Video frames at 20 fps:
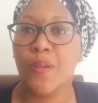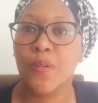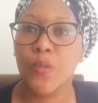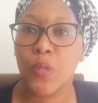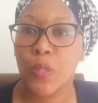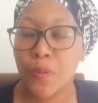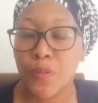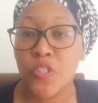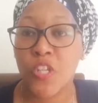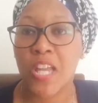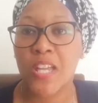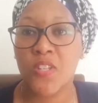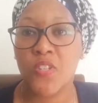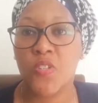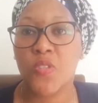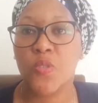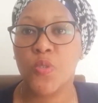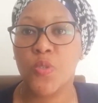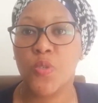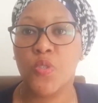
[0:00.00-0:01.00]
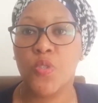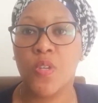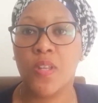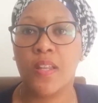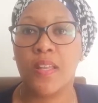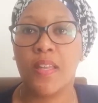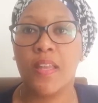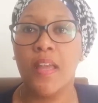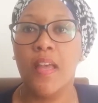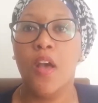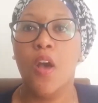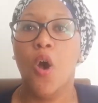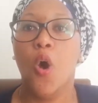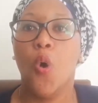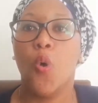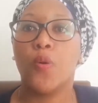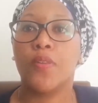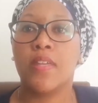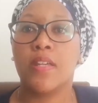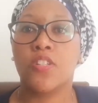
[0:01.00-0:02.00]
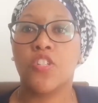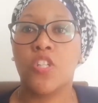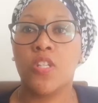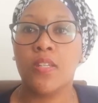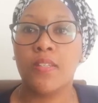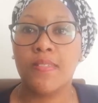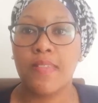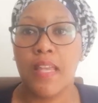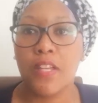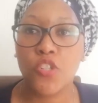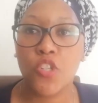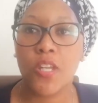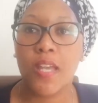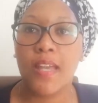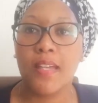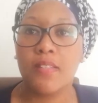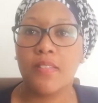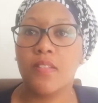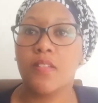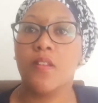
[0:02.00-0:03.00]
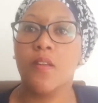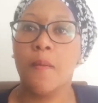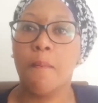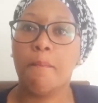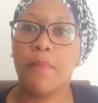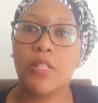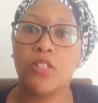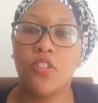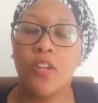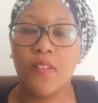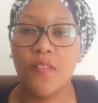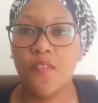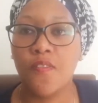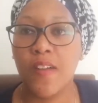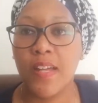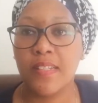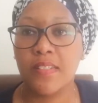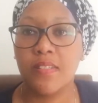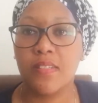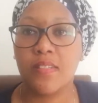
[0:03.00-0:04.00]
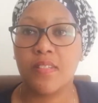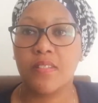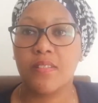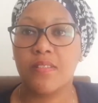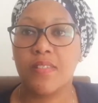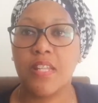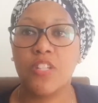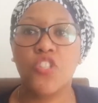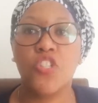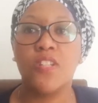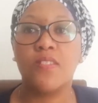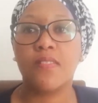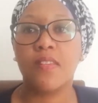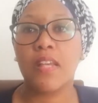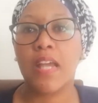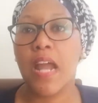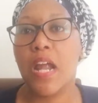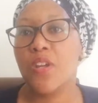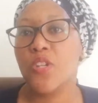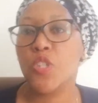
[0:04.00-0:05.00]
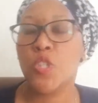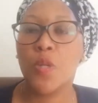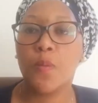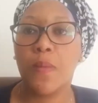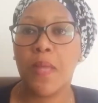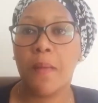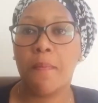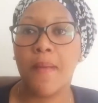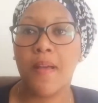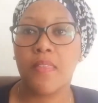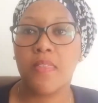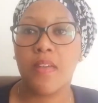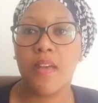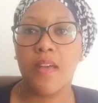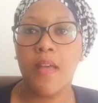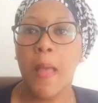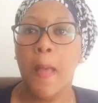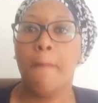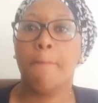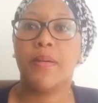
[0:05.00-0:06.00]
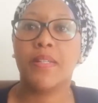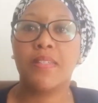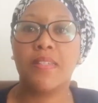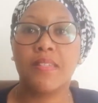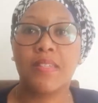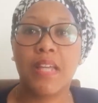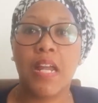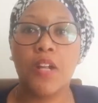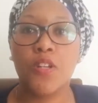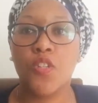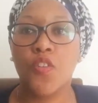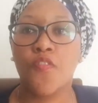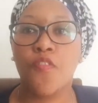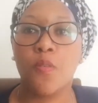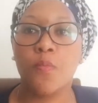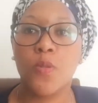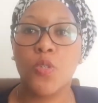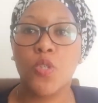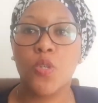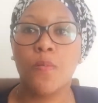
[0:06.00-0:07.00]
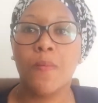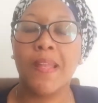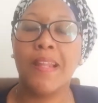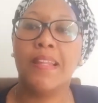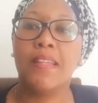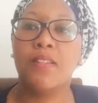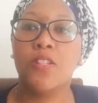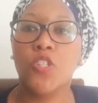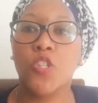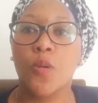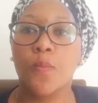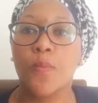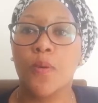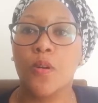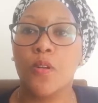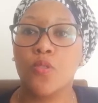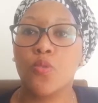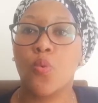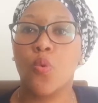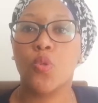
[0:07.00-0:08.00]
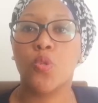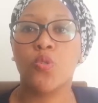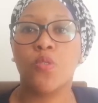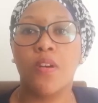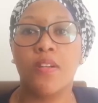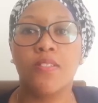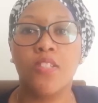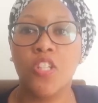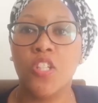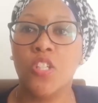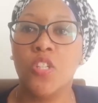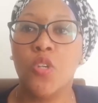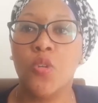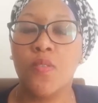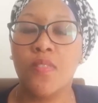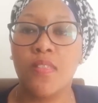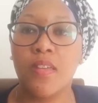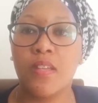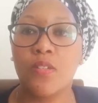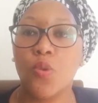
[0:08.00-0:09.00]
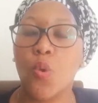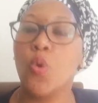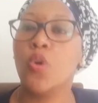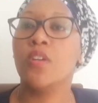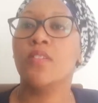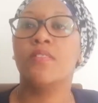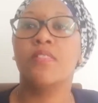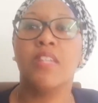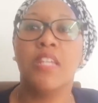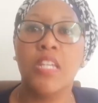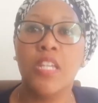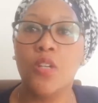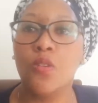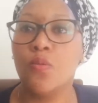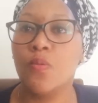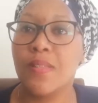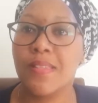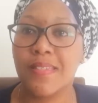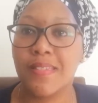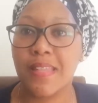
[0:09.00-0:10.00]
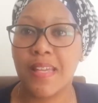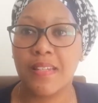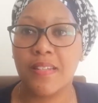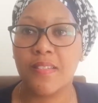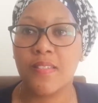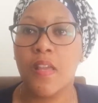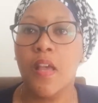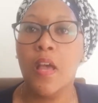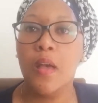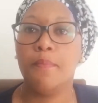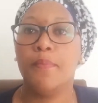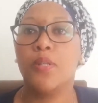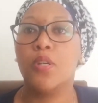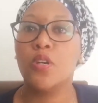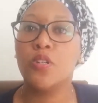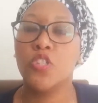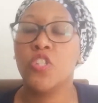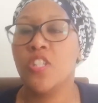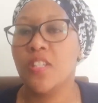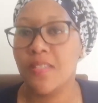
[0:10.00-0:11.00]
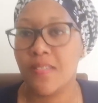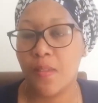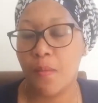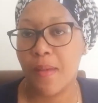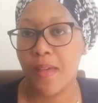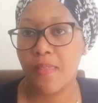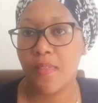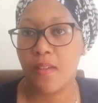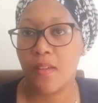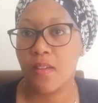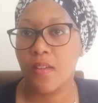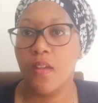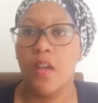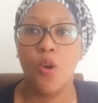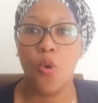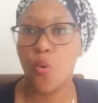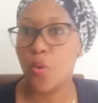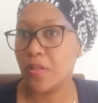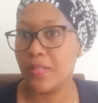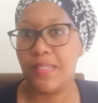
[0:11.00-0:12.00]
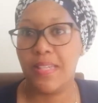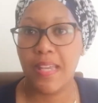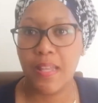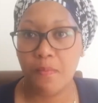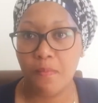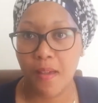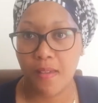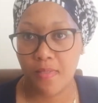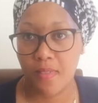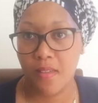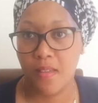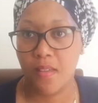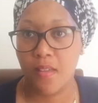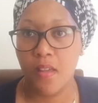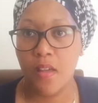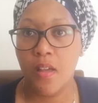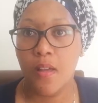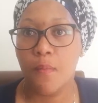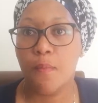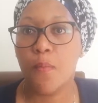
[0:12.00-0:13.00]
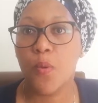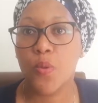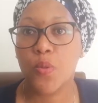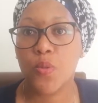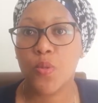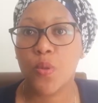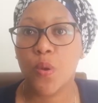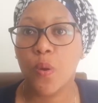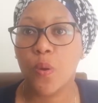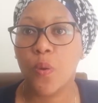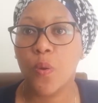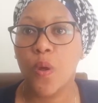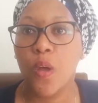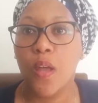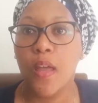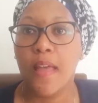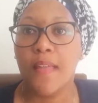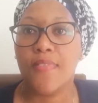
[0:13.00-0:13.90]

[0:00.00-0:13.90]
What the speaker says: Good changes usually. Or that she's educated but not funded. That she's encouraged to be a mother but discouraged from assuming leadership roles or starting new things or continuing with studies because she is a mother or a teen mother, more so.